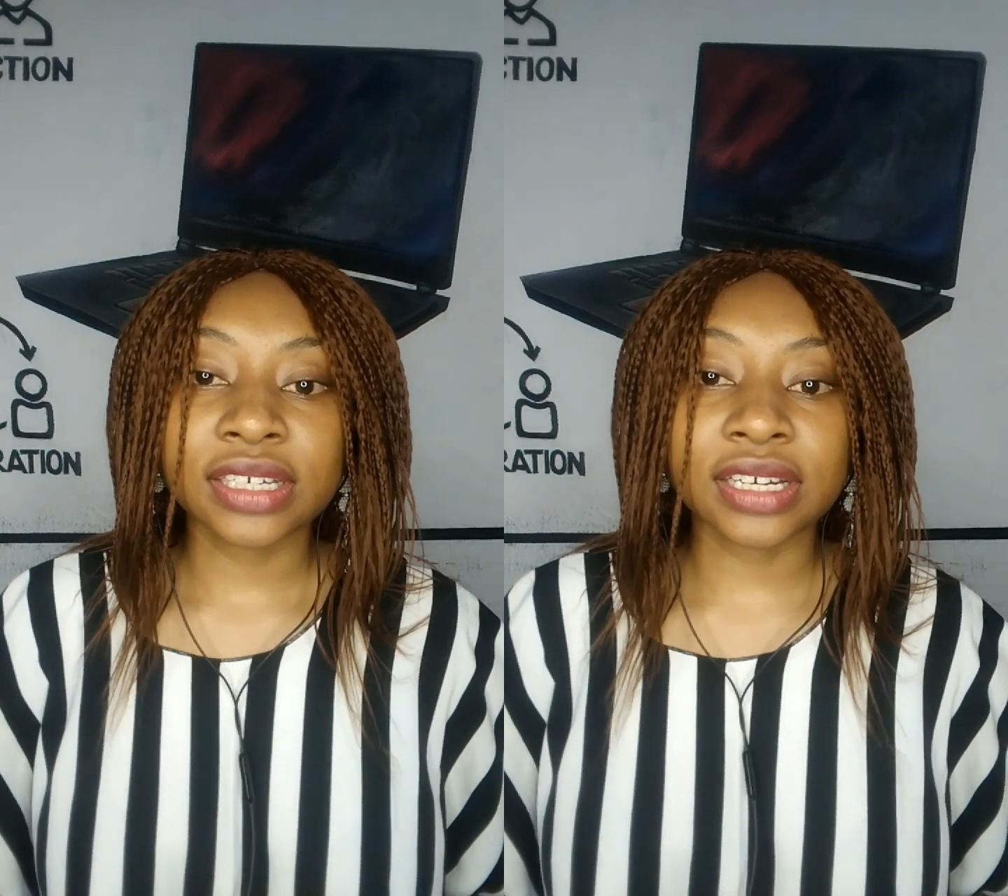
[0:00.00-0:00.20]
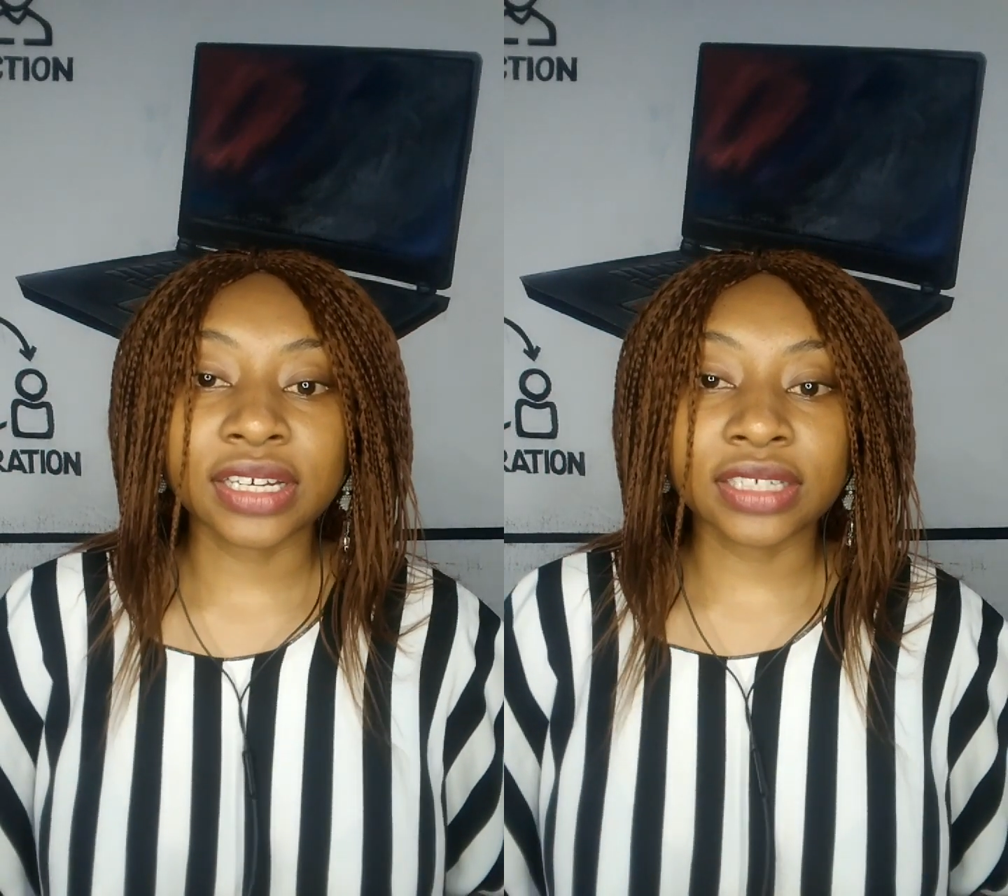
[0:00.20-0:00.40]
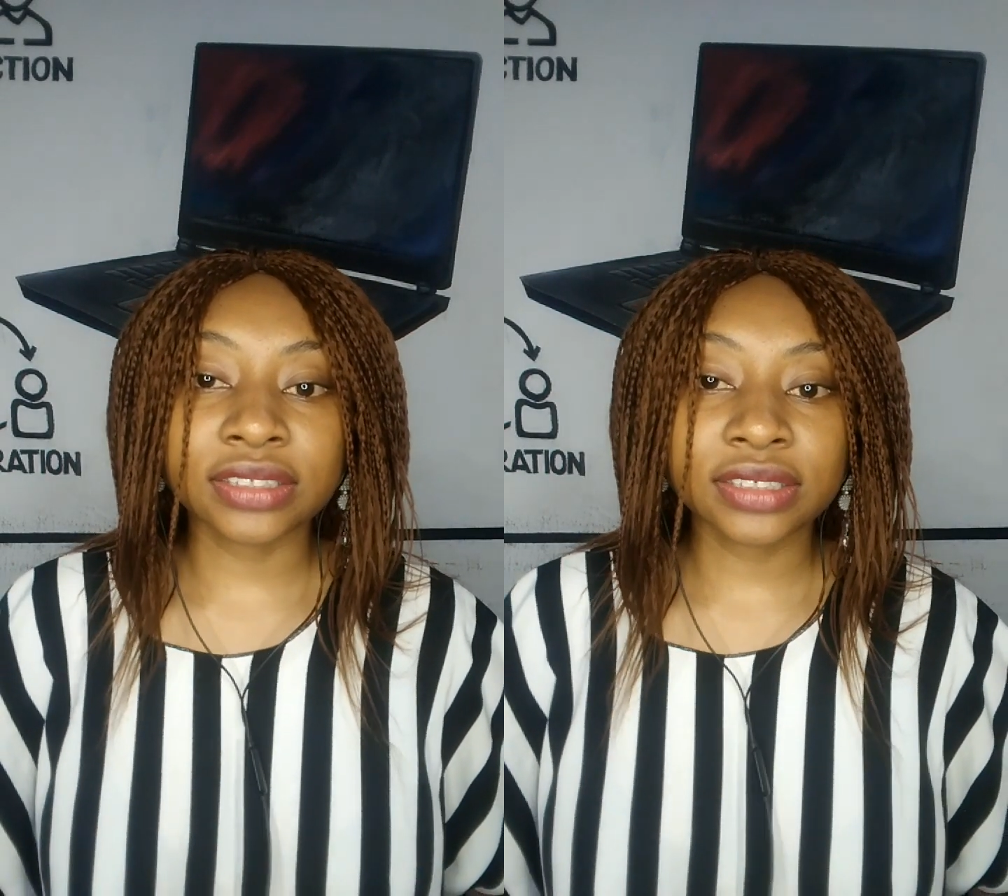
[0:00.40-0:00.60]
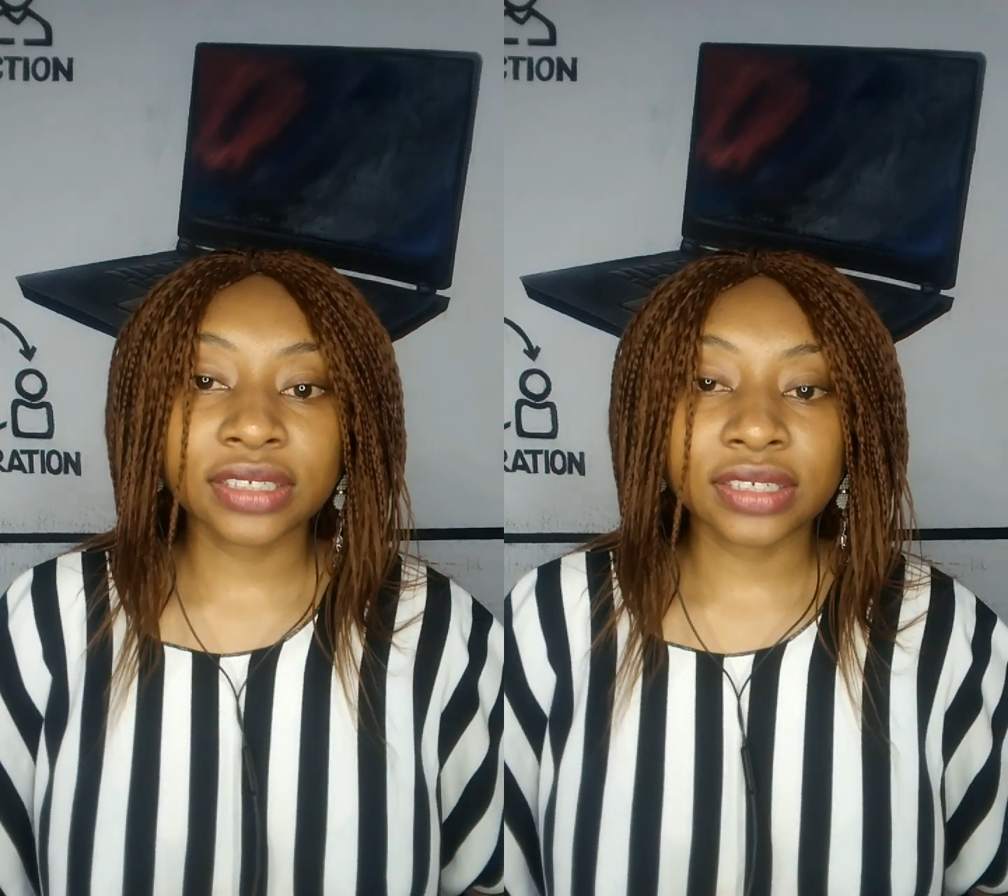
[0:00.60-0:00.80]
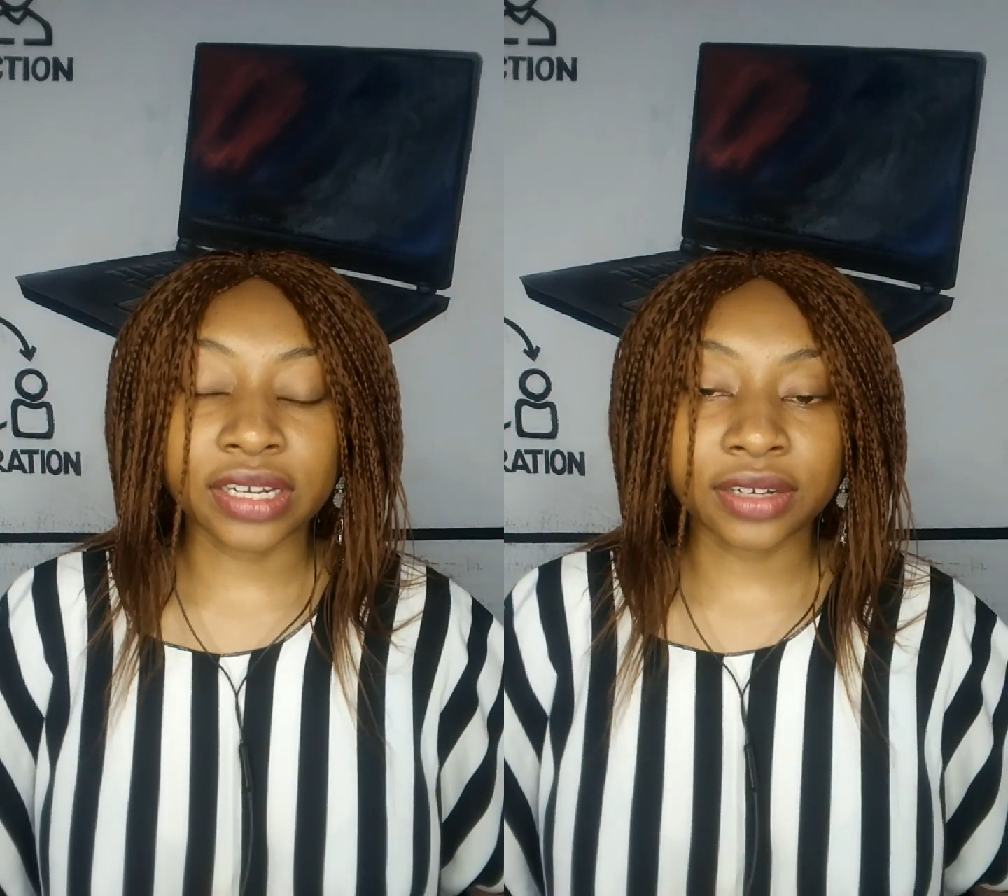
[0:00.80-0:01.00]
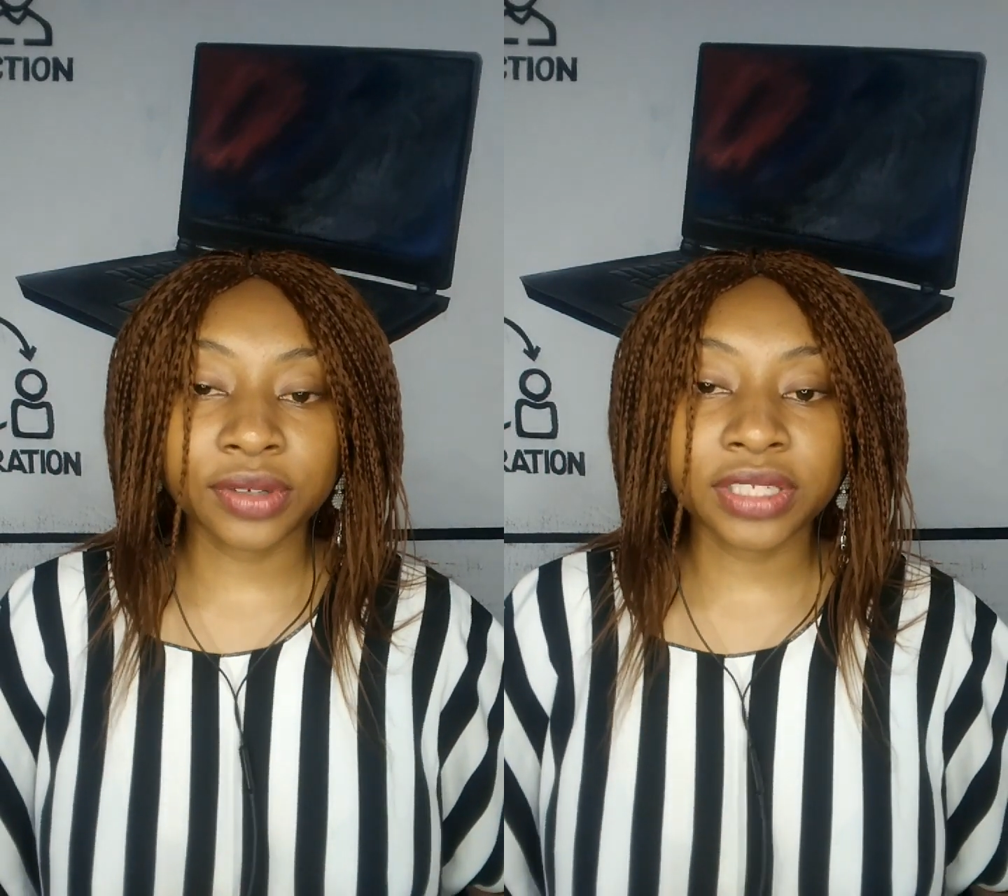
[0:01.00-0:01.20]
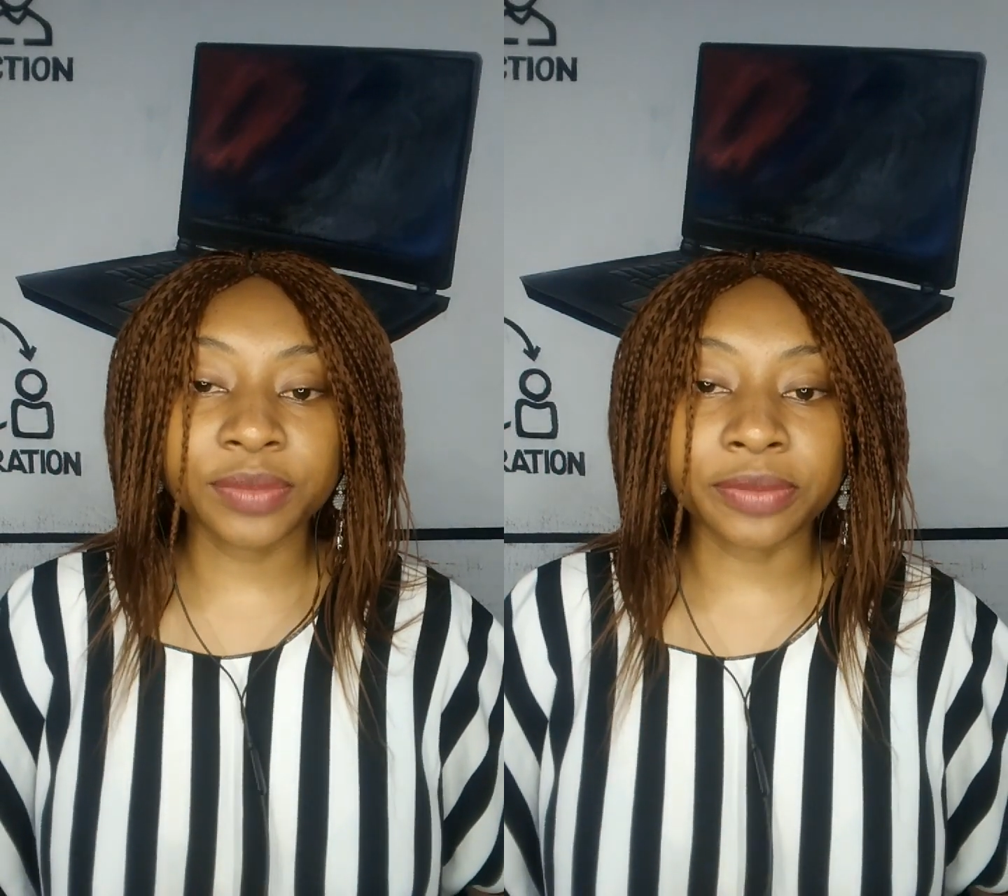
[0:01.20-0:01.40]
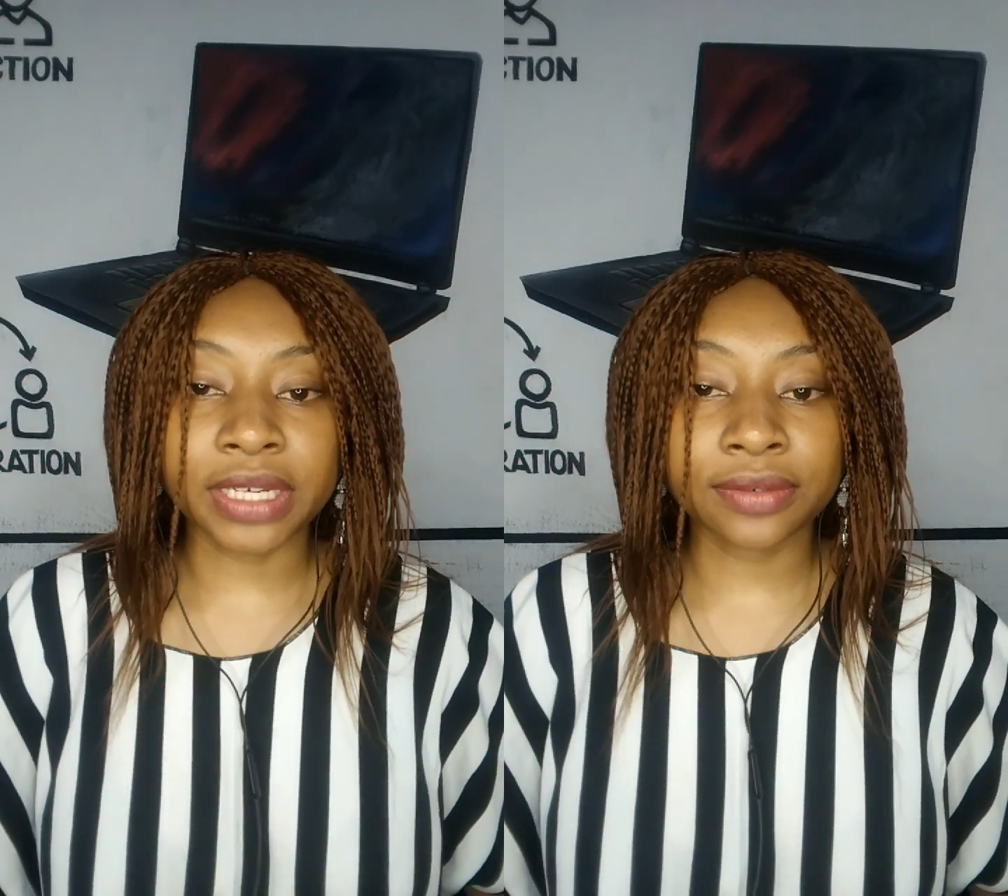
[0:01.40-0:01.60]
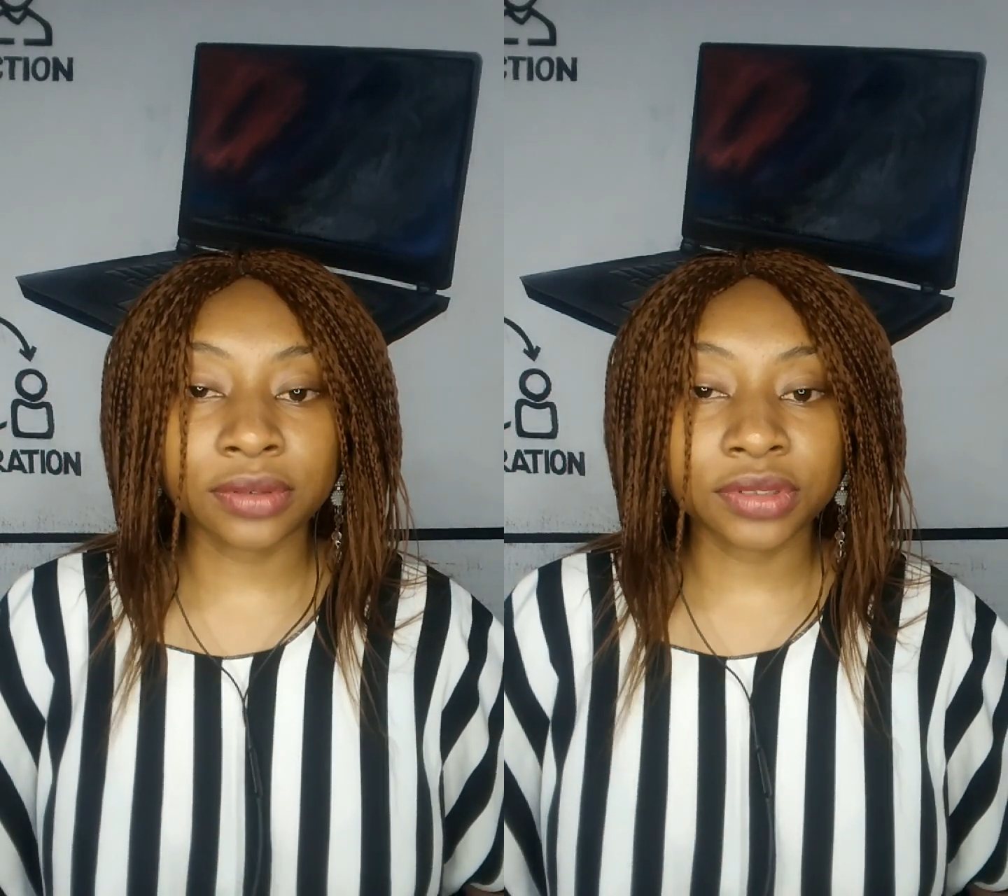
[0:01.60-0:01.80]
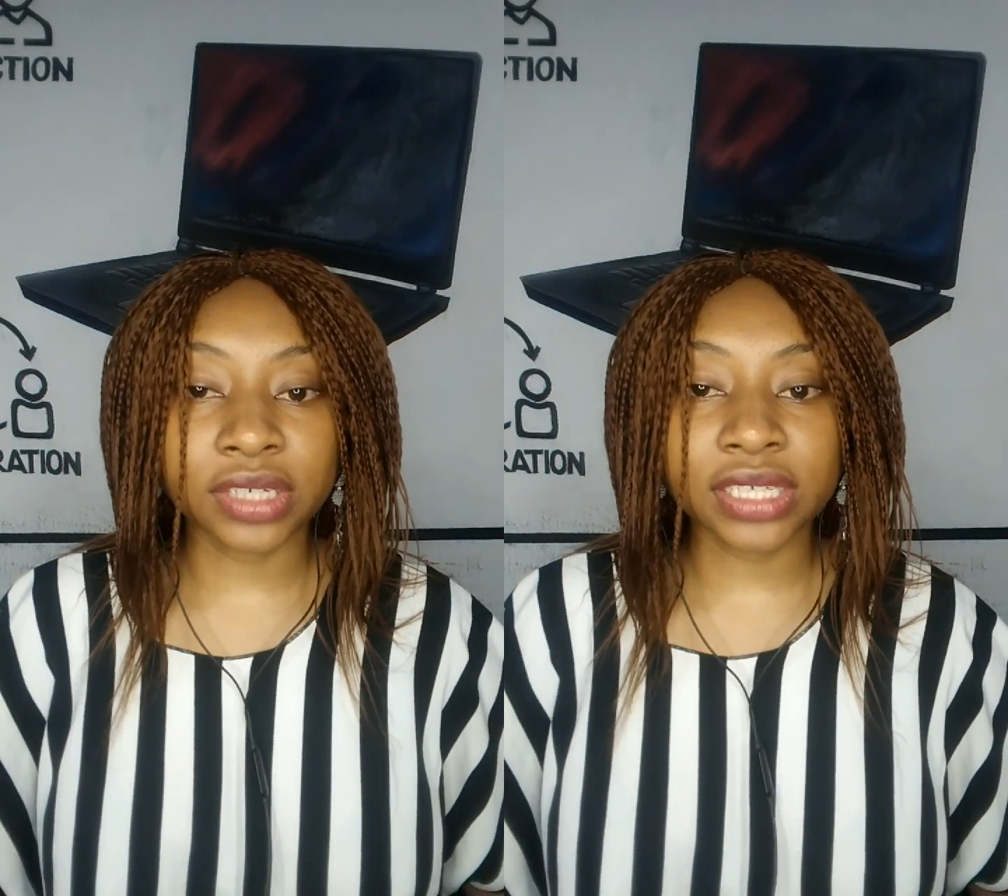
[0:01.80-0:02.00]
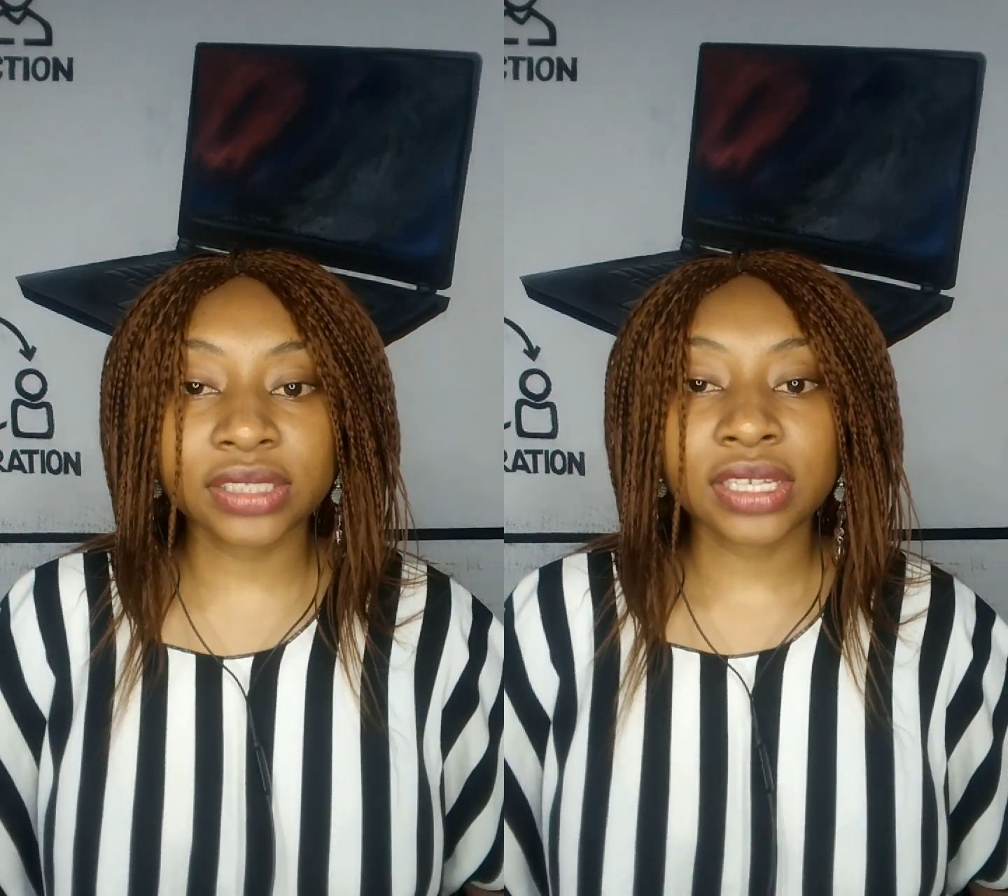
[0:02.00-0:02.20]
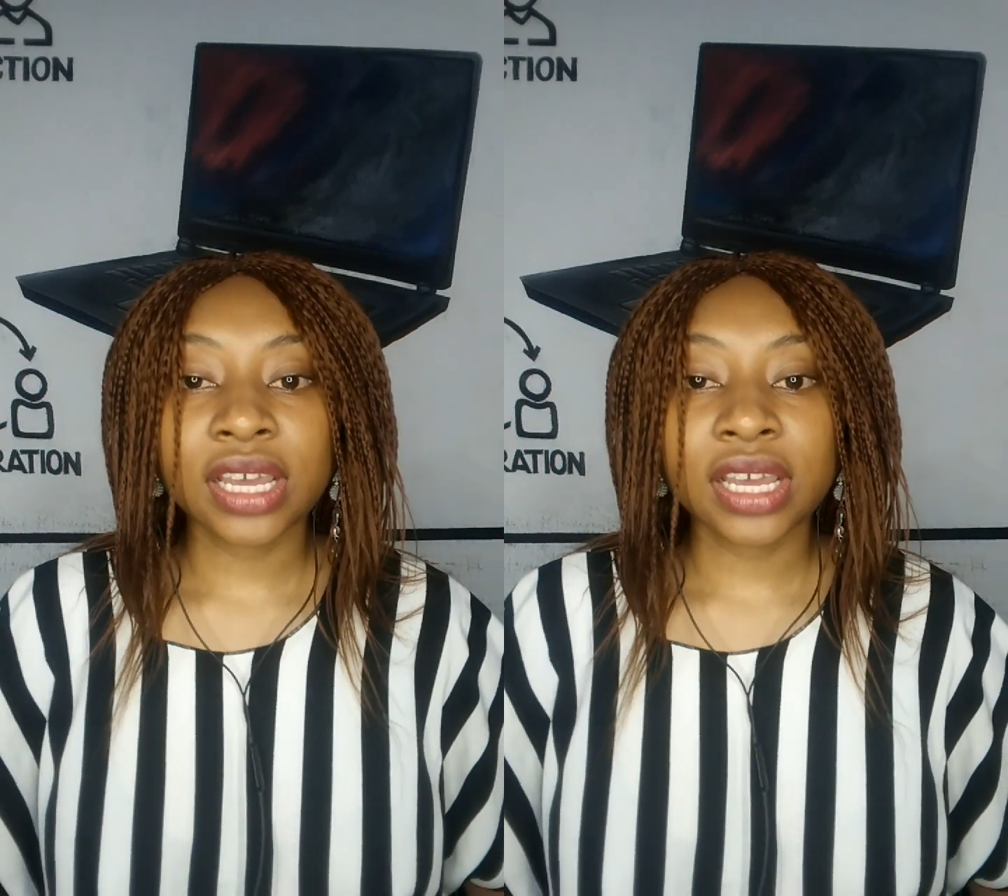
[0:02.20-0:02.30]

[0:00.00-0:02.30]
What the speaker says: and I call them in my contract.